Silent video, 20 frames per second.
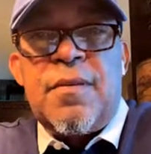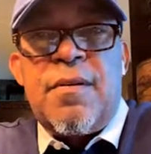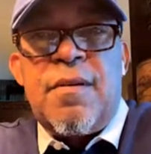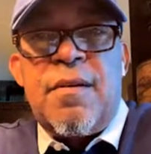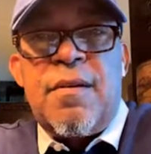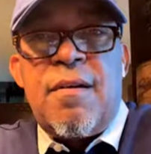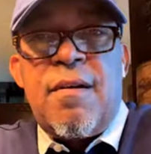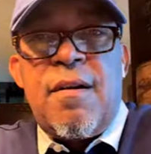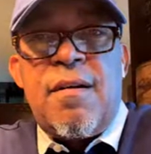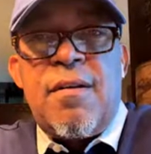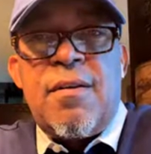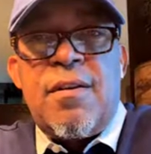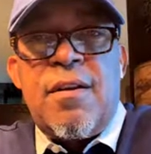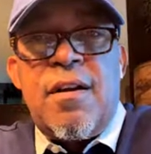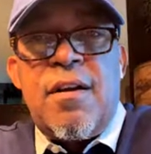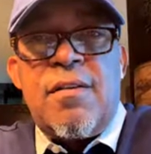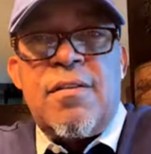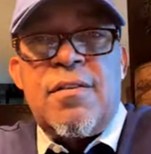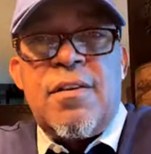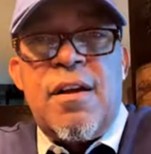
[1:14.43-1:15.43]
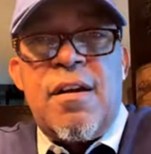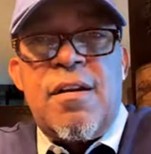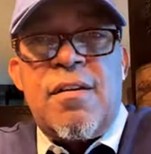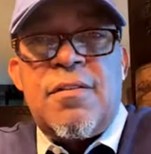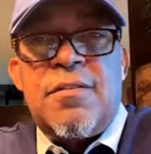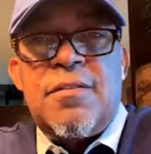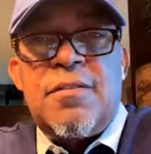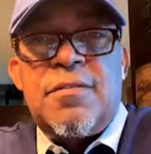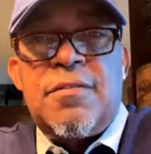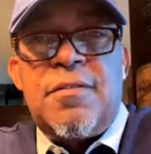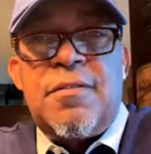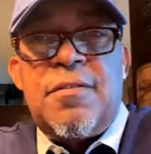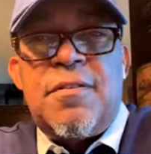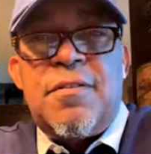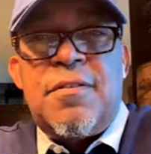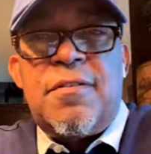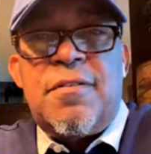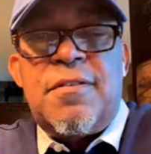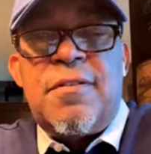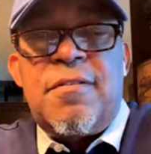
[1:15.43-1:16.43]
What's good? What's good?